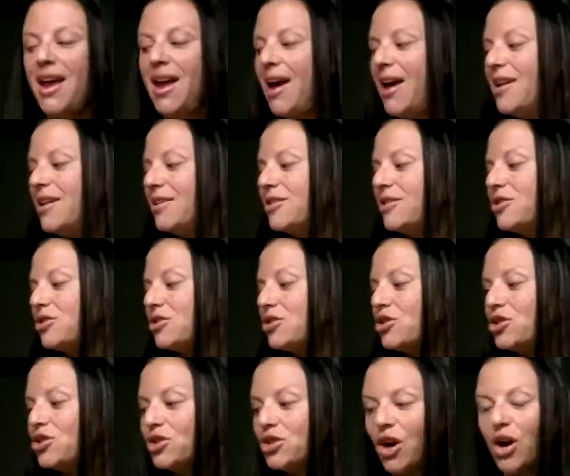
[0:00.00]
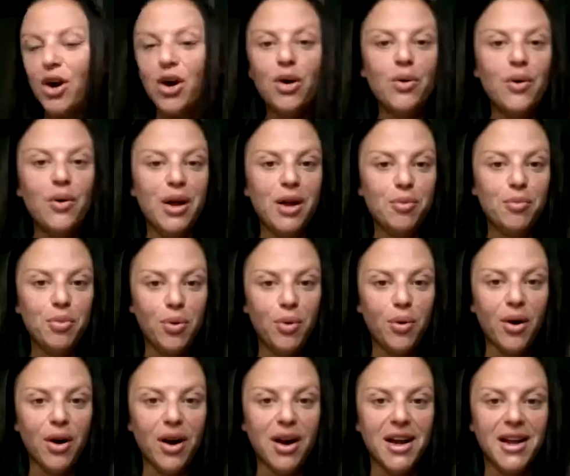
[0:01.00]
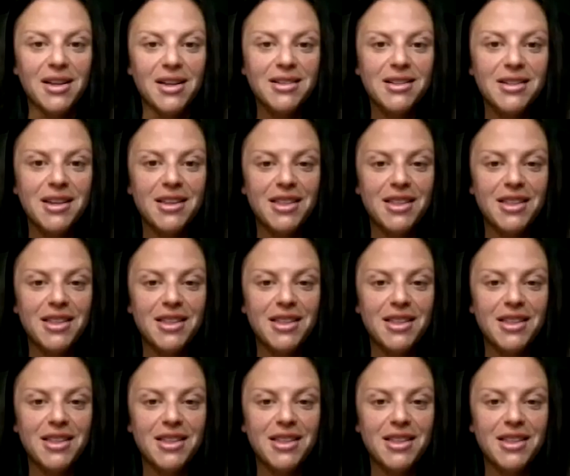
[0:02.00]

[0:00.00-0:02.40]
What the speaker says: and it's so important